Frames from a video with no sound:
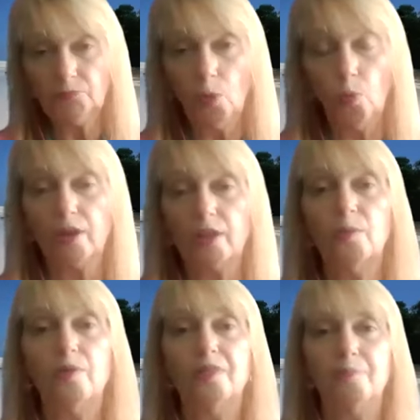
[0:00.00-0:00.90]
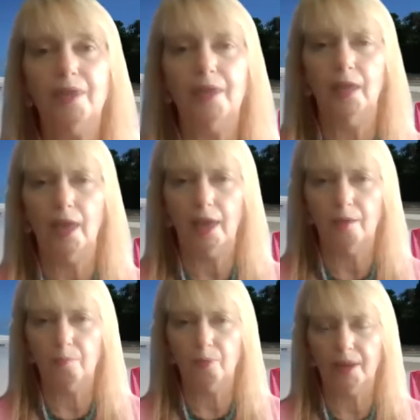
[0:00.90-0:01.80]
working with me
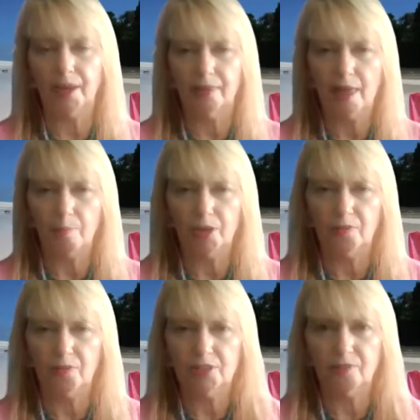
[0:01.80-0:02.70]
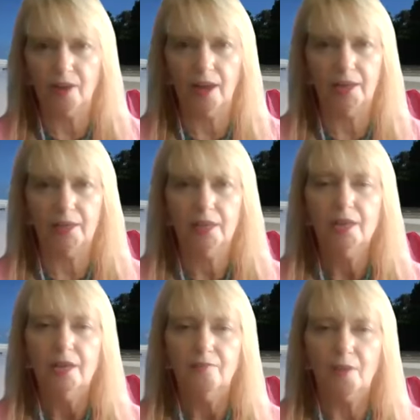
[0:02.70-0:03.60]
and bringing in that beautiful divine
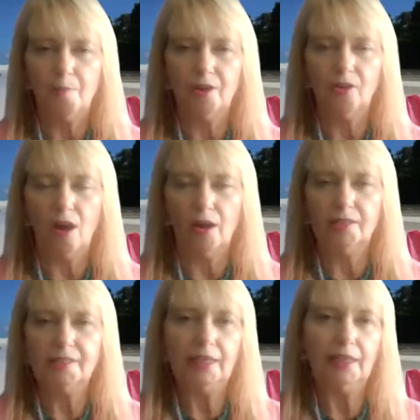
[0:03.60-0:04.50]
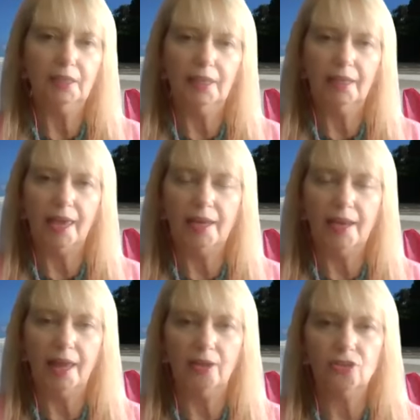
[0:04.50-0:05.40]
feminine goddess healing and
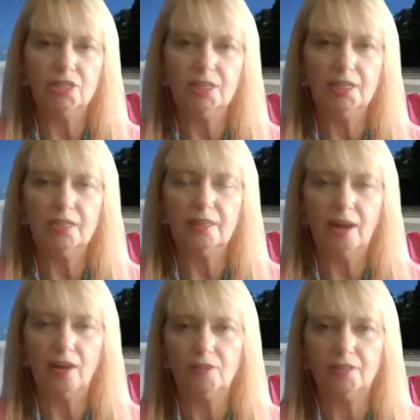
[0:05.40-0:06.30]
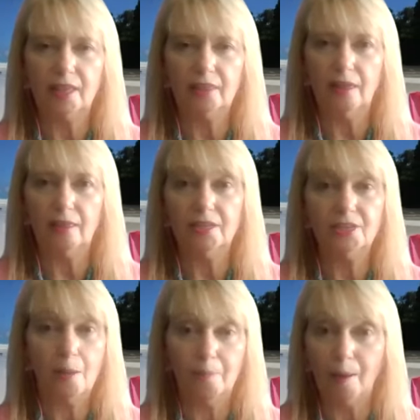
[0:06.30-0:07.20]
energy, that offers up at the
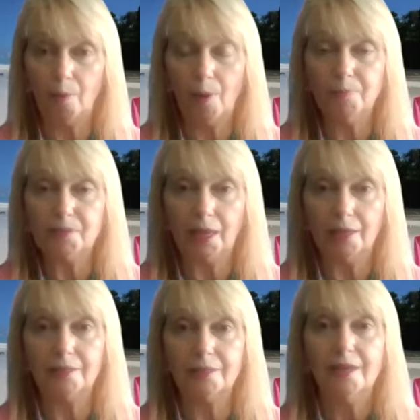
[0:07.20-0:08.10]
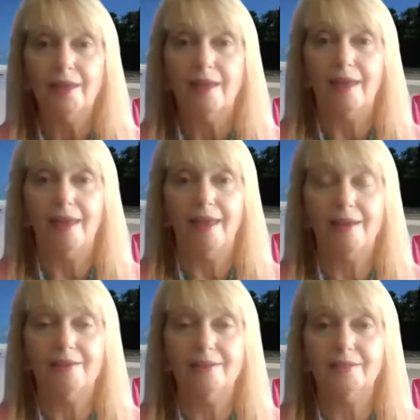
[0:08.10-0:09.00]
top of my website.
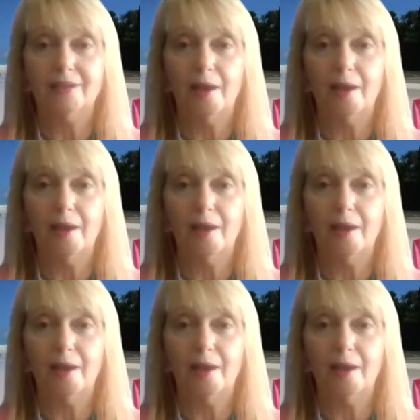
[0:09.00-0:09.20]
And